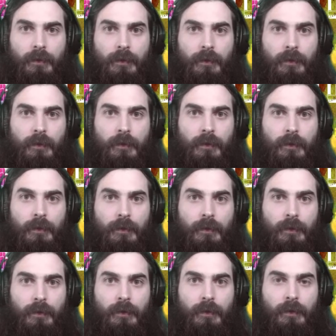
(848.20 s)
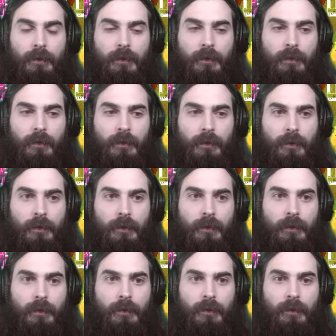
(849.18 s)

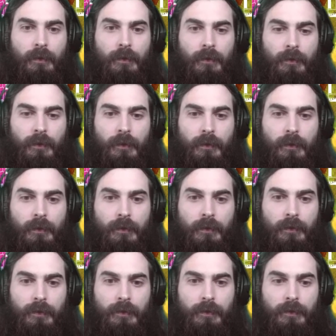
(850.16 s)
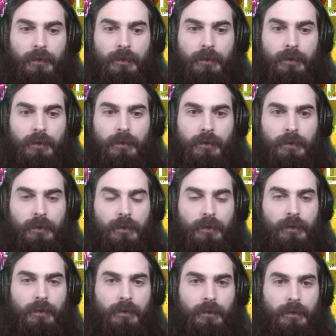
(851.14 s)

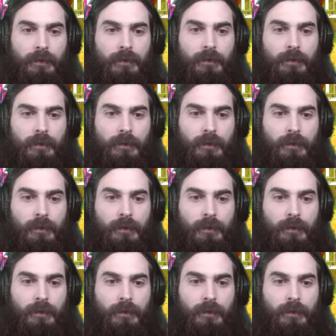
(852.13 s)
No words are spoken by the person on screen.